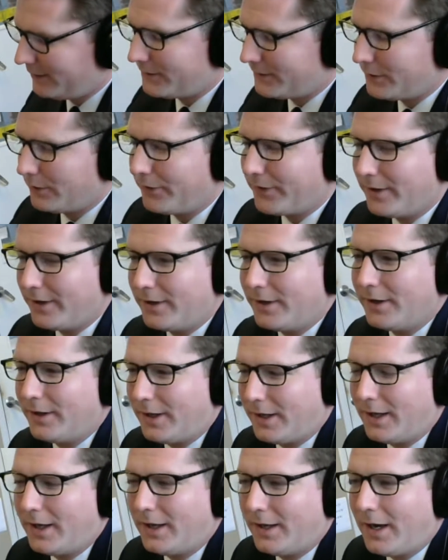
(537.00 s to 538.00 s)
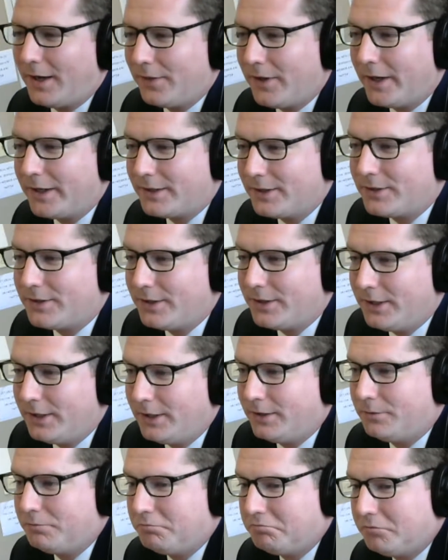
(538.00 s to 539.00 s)
so there, I'd like to
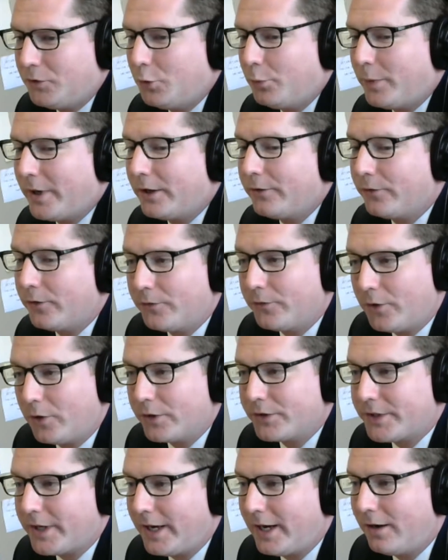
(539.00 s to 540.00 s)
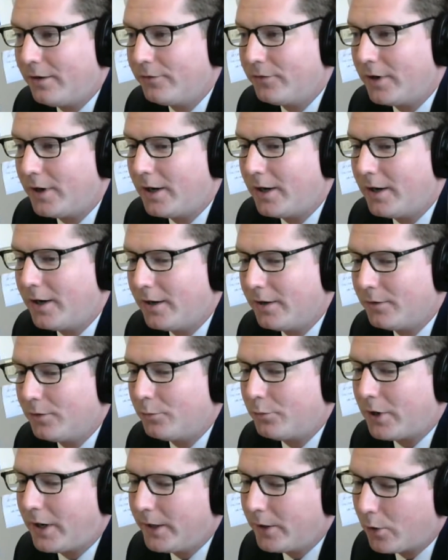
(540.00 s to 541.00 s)
see New Bedford folks have uh,
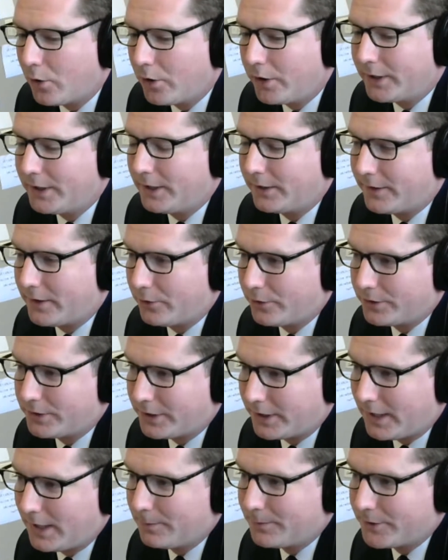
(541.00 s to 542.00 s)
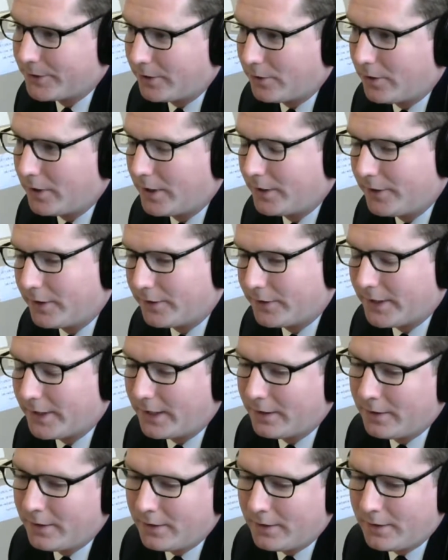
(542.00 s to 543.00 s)
priority at those jobs, though. And I think
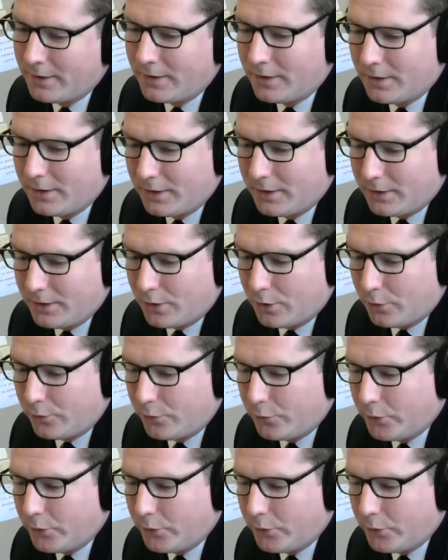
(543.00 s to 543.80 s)
that, you know, if